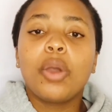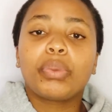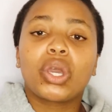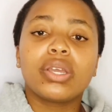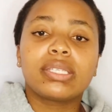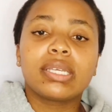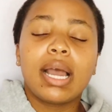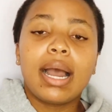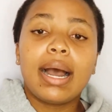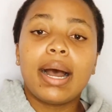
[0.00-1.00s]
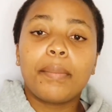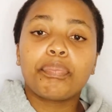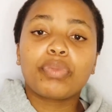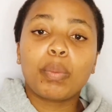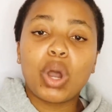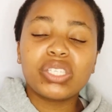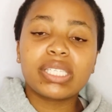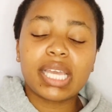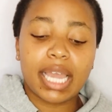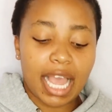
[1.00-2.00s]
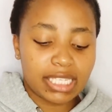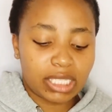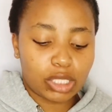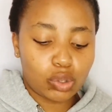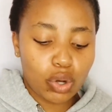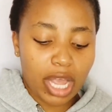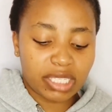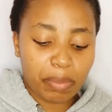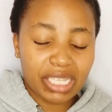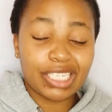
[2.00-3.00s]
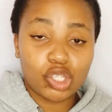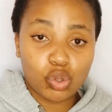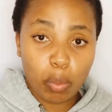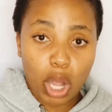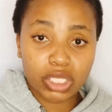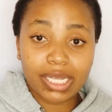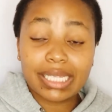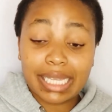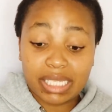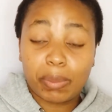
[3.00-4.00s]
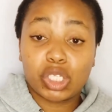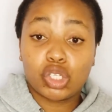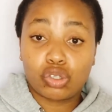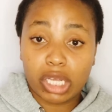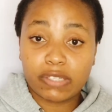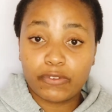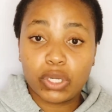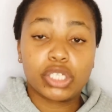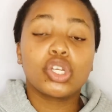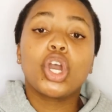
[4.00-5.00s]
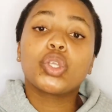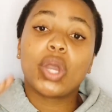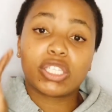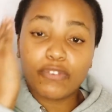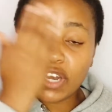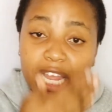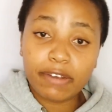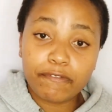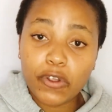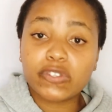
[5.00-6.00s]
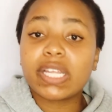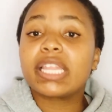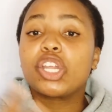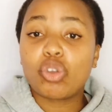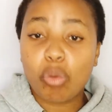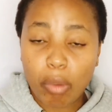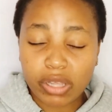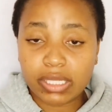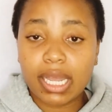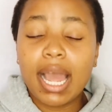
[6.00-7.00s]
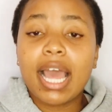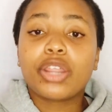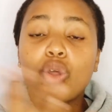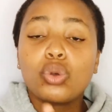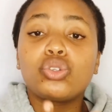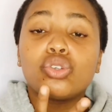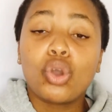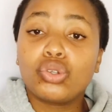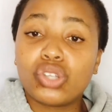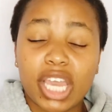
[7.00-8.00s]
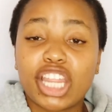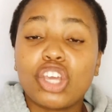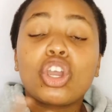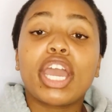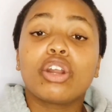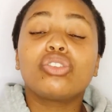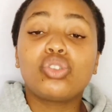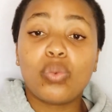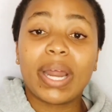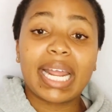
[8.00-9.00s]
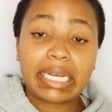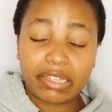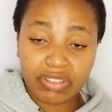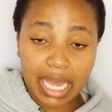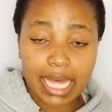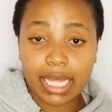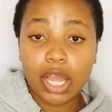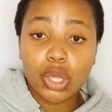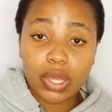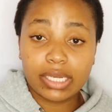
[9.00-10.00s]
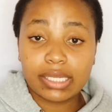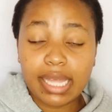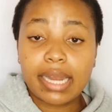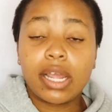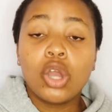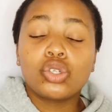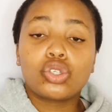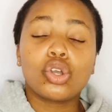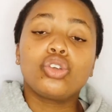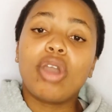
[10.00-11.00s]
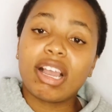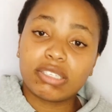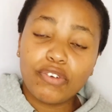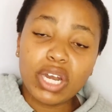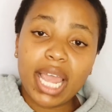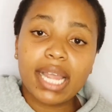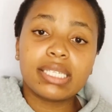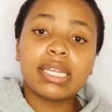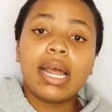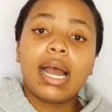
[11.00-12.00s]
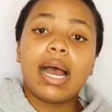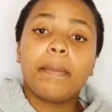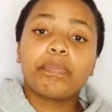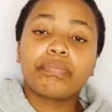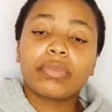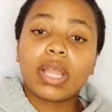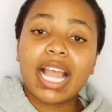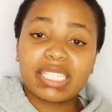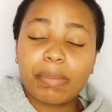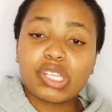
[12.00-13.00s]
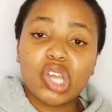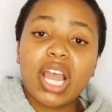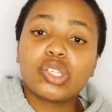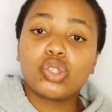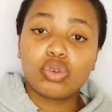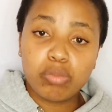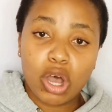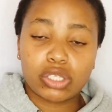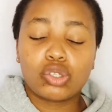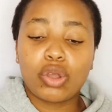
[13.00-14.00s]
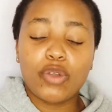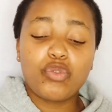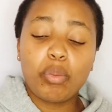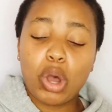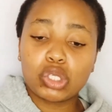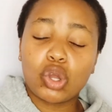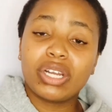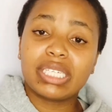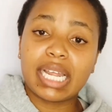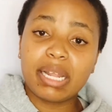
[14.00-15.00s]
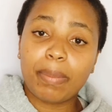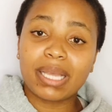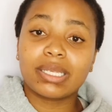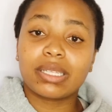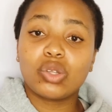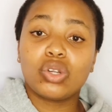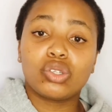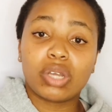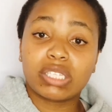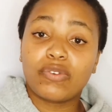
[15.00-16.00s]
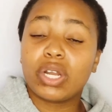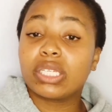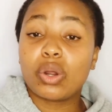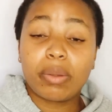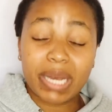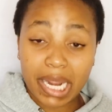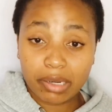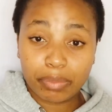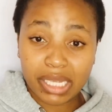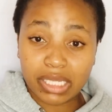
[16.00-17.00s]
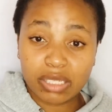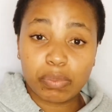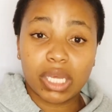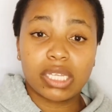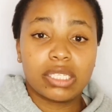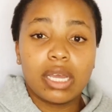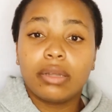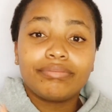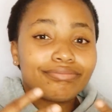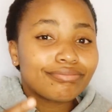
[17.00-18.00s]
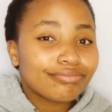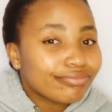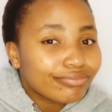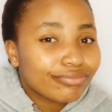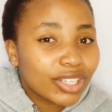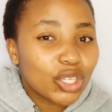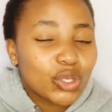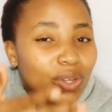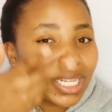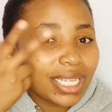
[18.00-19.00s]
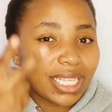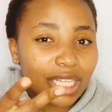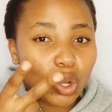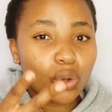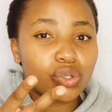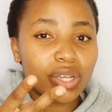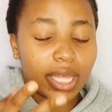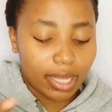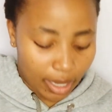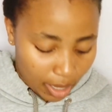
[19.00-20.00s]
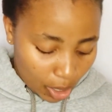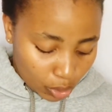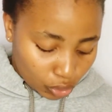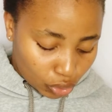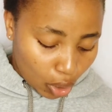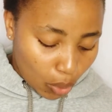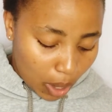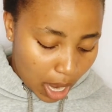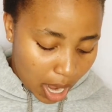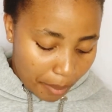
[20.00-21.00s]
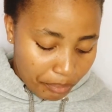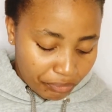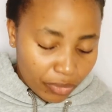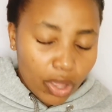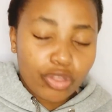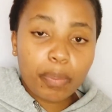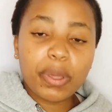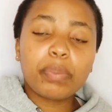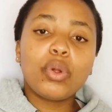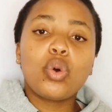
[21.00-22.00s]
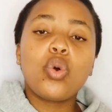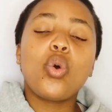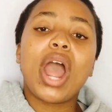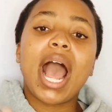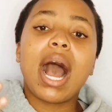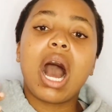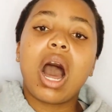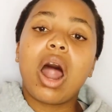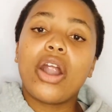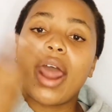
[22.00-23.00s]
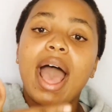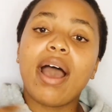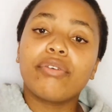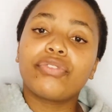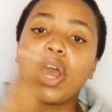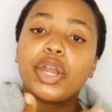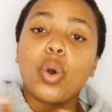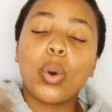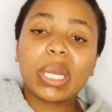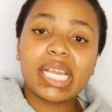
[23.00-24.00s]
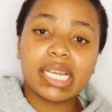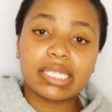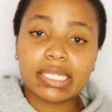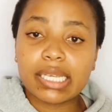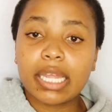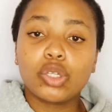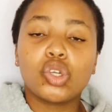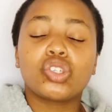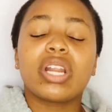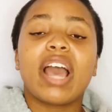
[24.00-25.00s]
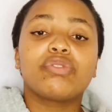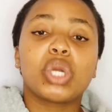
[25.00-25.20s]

Because masking, as much as you mask, it's as much as you exfoliate. You exfoliate first and then you mask. Those two go together. You cannot do one and leave the other, you understand? So you exfoliate as much as you mask. So if you mask on a daily basis, then you need to exfoliate on a daily basis, because usually they go together. So the people who have an oilier skin usually have to